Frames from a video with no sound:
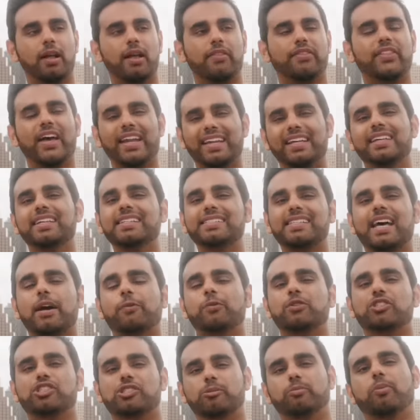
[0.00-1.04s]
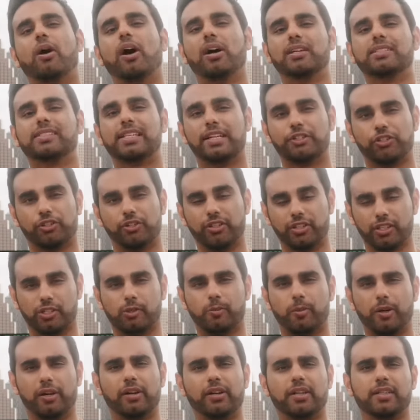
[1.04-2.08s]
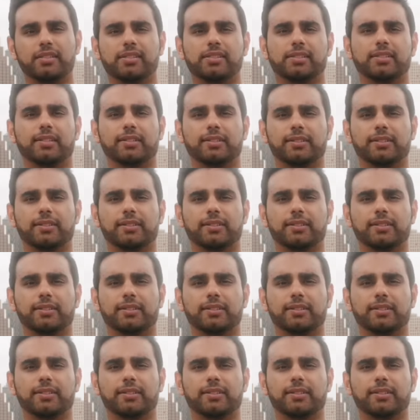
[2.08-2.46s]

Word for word: that is that response that you're experiencing.